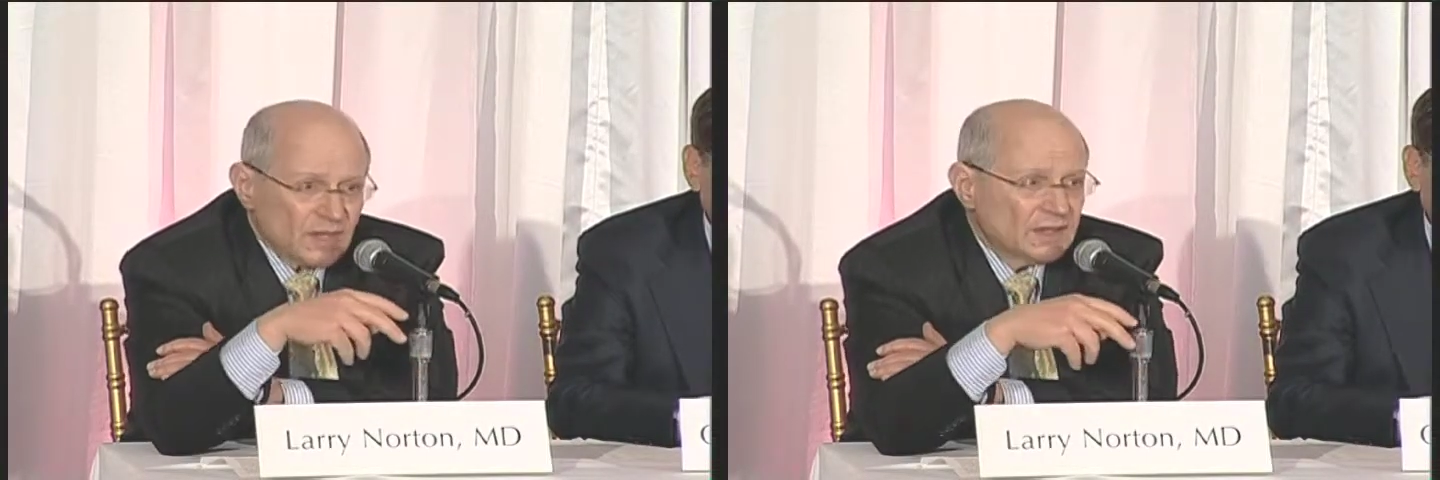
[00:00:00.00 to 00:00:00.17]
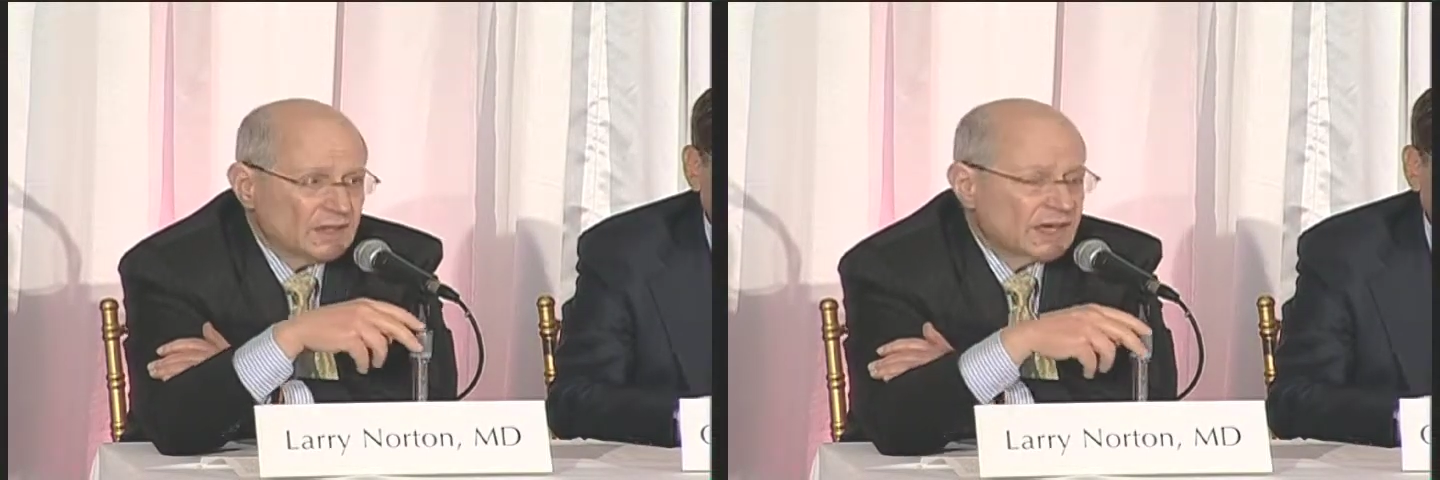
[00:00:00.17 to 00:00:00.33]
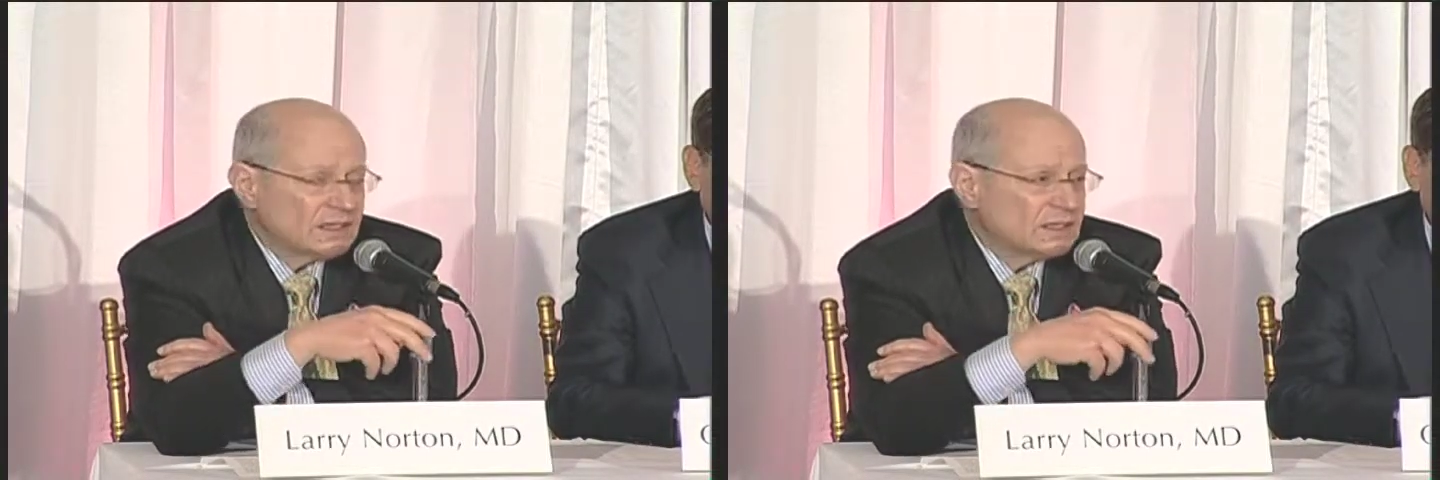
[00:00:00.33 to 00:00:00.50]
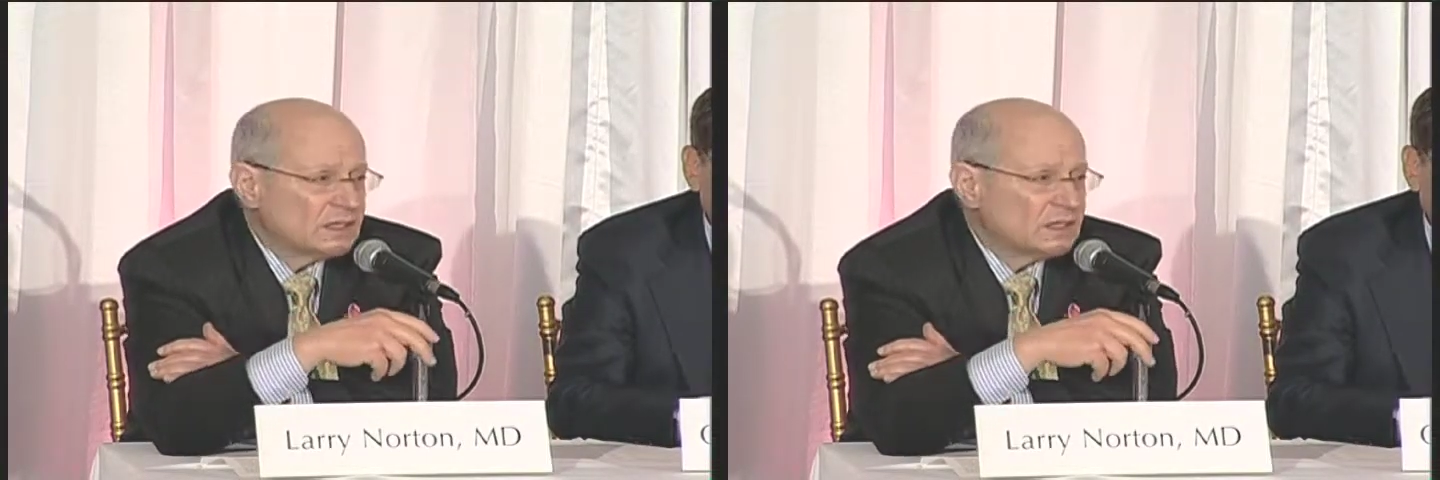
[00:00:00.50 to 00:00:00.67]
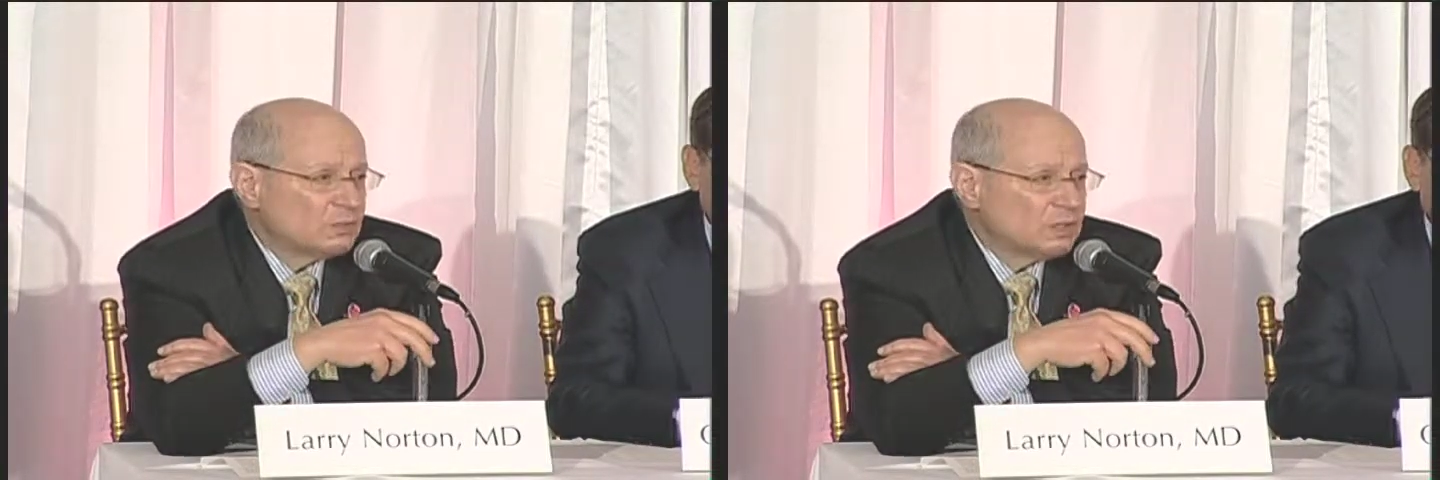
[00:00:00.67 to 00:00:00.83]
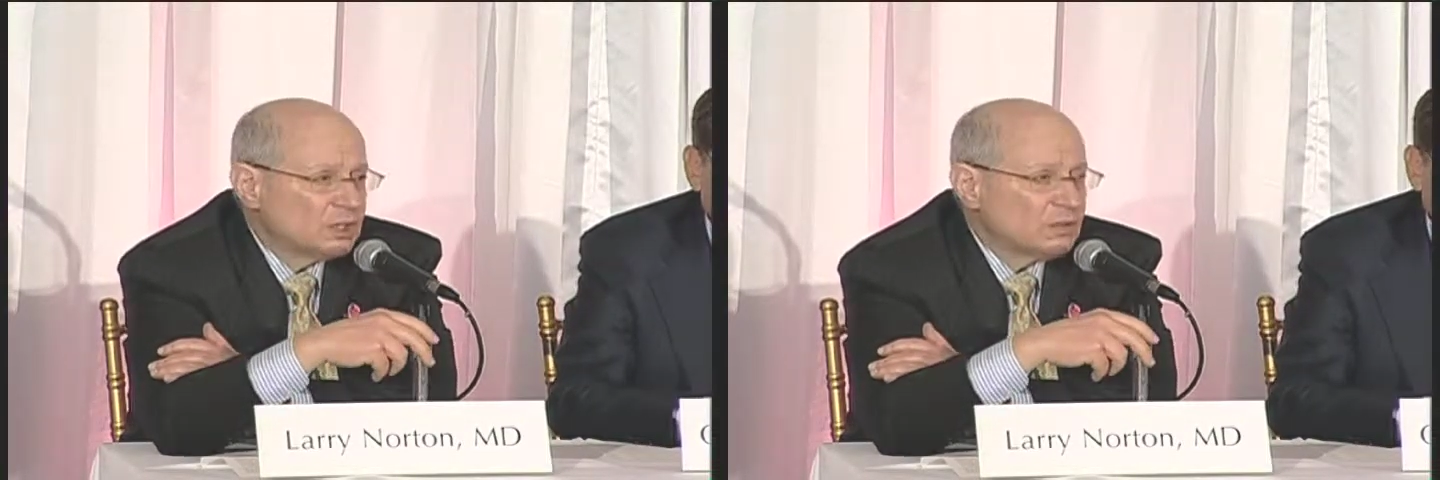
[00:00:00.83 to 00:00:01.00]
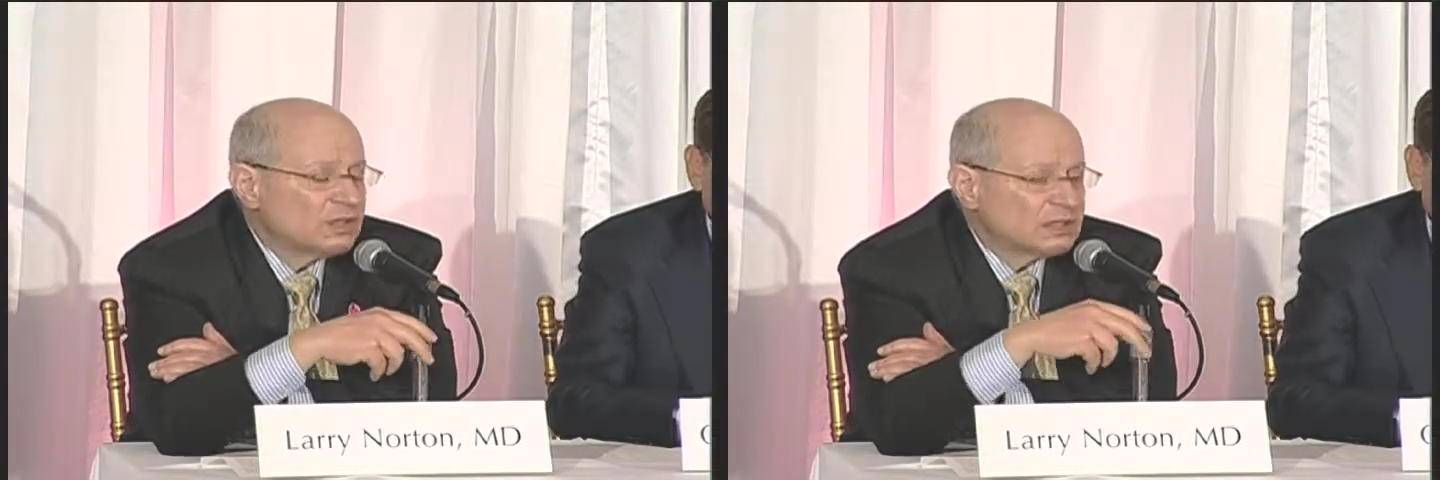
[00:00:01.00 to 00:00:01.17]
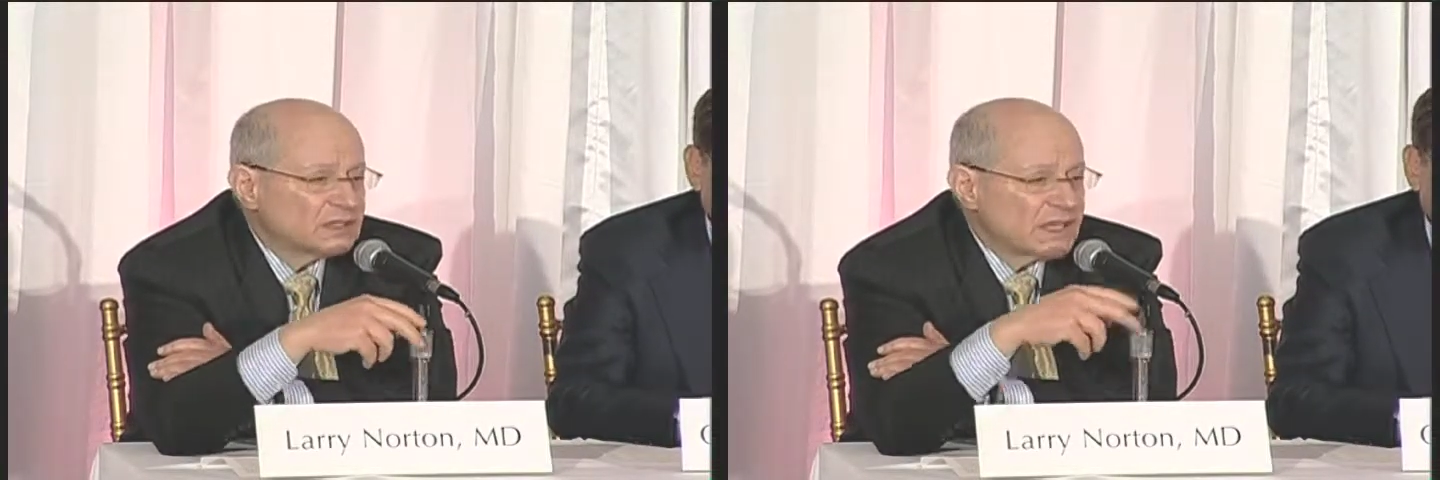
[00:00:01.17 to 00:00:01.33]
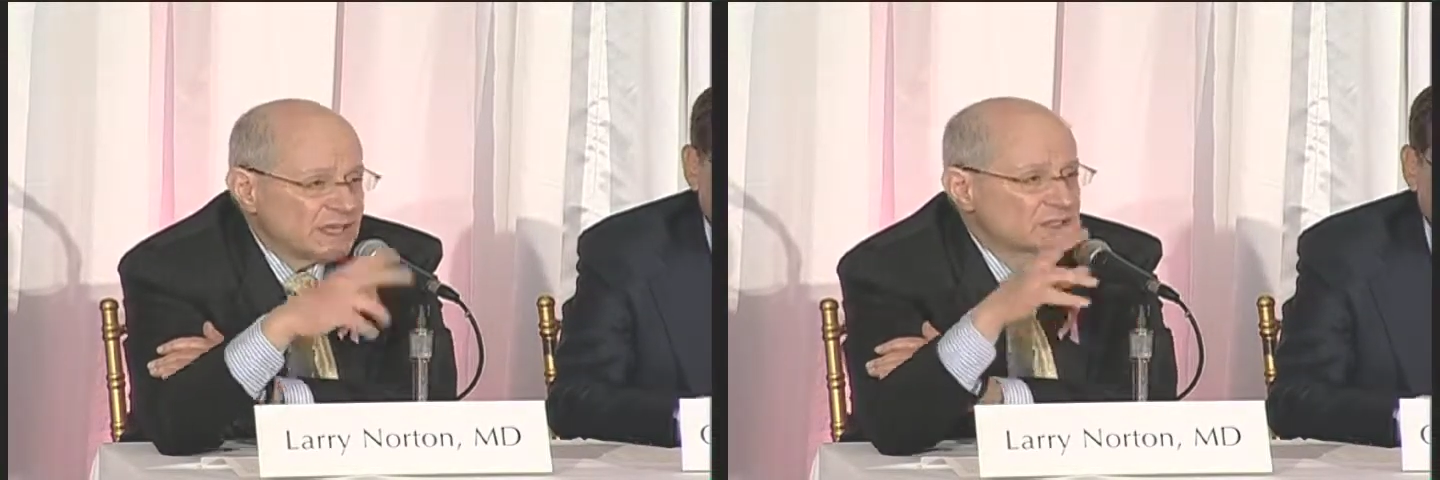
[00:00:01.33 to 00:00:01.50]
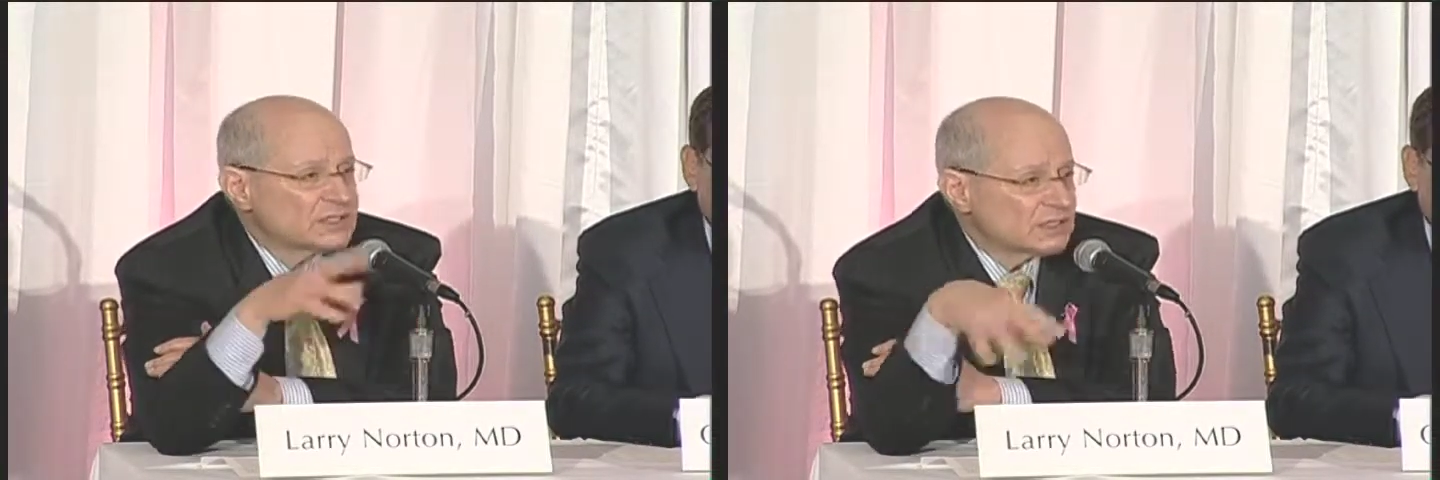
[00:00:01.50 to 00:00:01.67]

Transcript: that uh, we know that cancer